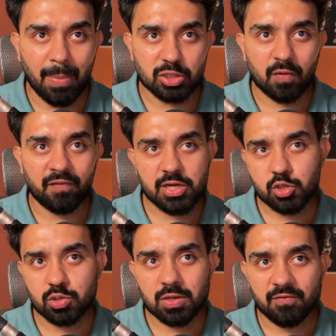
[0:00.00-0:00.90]
a bunch of
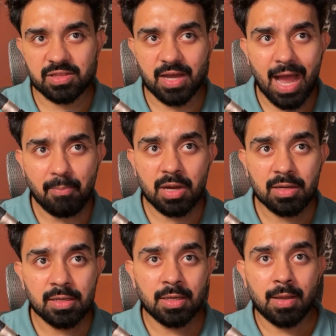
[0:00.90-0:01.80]
issues with the app,
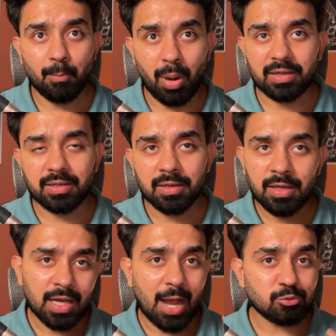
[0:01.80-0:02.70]
but
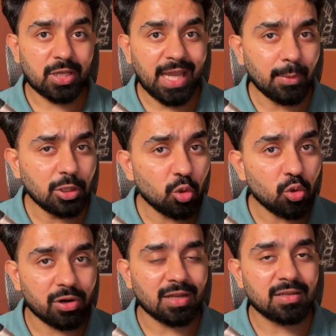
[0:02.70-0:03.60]
I was able to
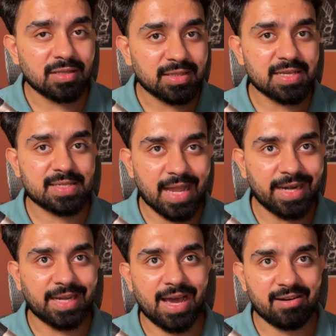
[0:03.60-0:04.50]
run this
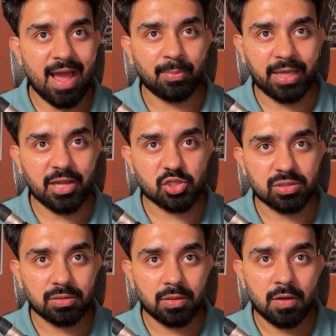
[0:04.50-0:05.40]
entire
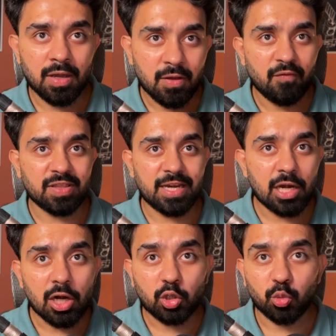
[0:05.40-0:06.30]
application
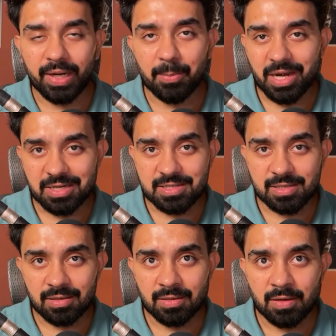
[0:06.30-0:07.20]
within 20
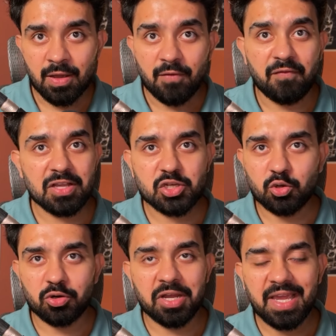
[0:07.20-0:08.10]
minutes, which
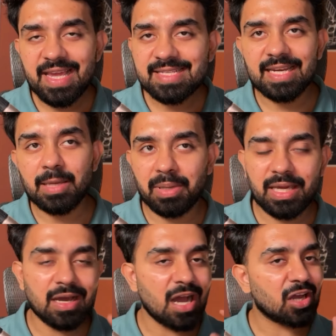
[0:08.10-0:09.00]
could easily
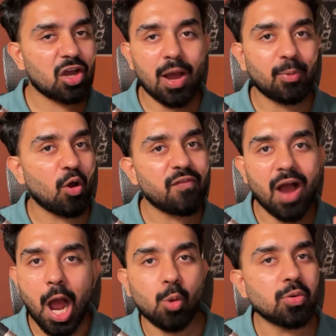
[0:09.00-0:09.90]
be a couple of
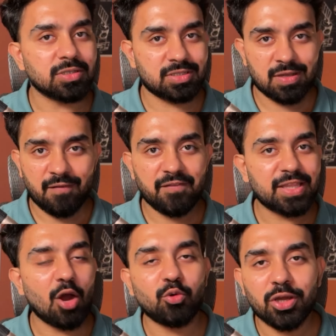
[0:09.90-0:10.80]
hours
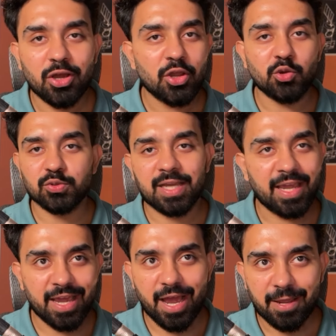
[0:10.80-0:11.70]
without using
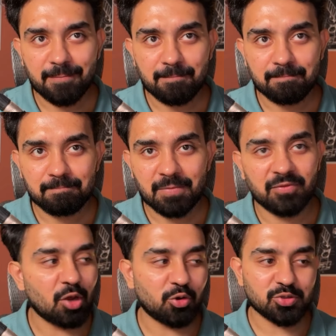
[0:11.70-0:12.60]
AI,
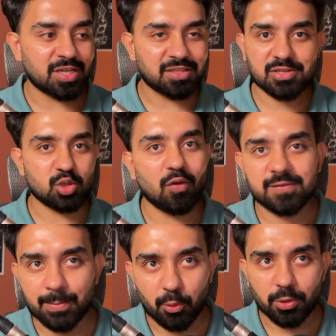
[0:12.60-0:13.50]
without using this sort of
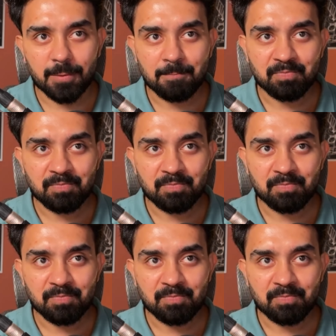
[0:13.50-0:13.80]
support.